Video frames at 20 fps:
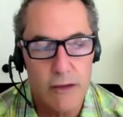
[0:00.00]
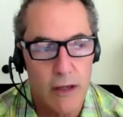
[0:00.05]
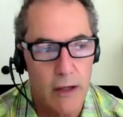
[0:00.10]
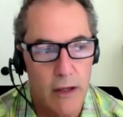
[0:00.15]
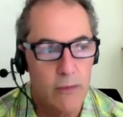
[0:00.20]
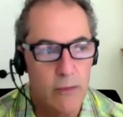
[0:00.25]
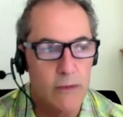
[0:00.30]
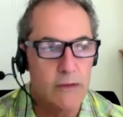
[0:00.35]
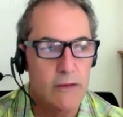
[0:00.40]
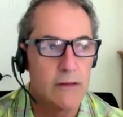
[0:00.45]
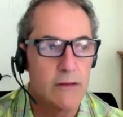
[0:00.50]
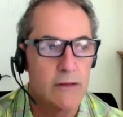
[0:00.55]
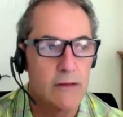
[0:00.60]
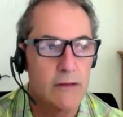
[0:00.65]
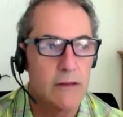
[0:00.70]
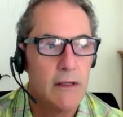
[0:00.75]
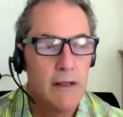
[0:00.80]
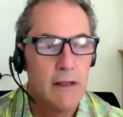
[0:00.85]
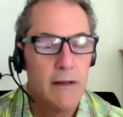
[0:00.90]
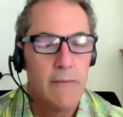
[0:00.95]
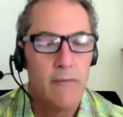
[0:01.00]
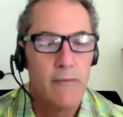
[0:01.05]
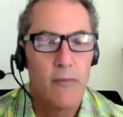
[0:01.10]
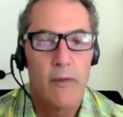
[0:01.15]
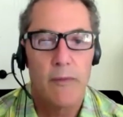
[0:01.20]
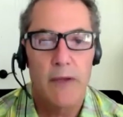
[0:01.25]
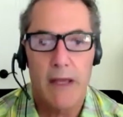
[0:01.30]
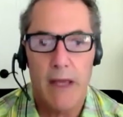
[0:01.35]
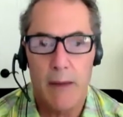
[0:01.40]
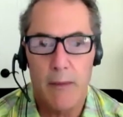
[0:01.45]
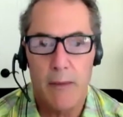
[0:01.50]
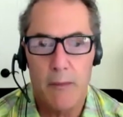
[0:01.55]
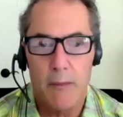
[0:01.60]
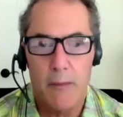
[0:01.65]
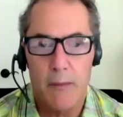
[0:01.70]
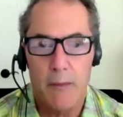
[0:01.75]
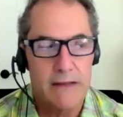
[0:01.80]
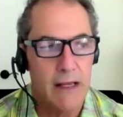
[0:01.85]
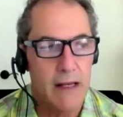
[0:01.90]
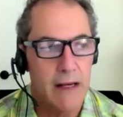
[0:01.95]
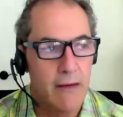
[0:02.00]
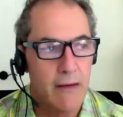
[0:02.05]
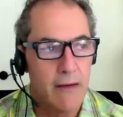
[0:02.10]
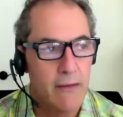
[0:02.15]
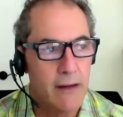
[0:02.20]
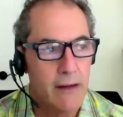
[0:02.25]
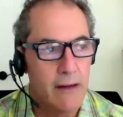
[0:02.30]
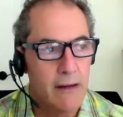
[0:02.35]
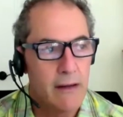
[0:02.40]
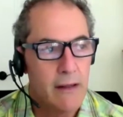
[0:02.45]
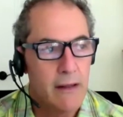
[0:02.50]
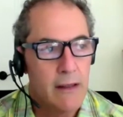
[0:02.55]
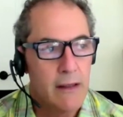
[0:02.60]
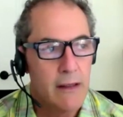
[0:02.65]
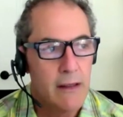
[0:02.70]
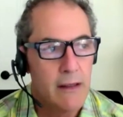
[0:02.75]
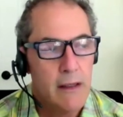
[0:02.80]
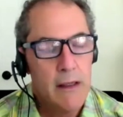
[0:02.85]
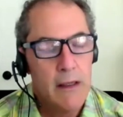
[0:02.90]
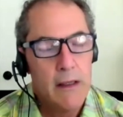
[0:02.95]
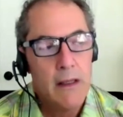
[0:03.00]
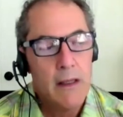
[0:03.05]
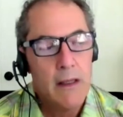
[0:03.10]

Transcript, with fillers: Surfer's Code, which became a bestseller. And,